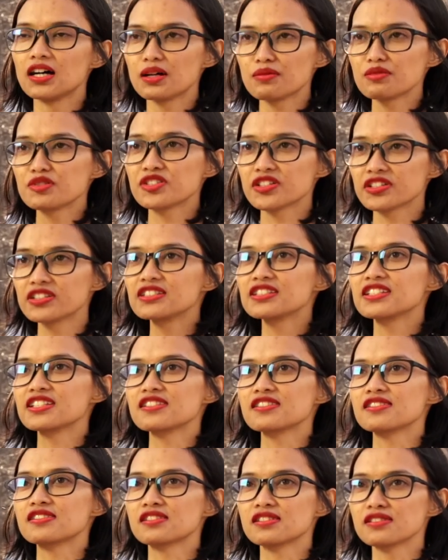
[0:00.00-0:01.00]
I'm a
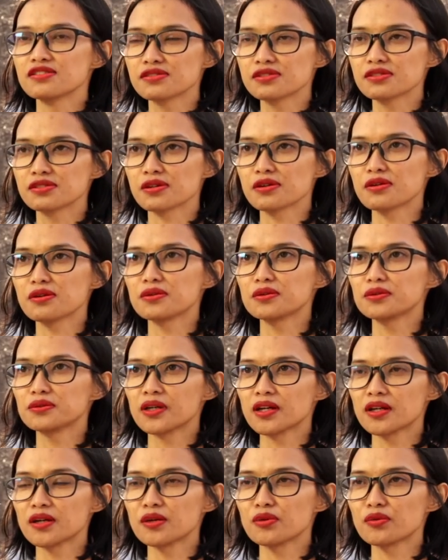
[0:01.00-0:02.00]
journalist, so
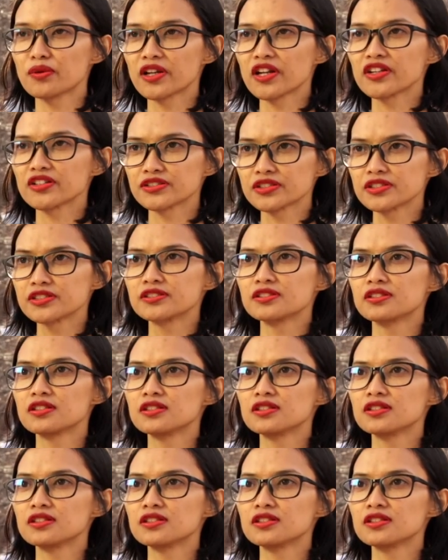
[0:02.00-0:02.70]
when I return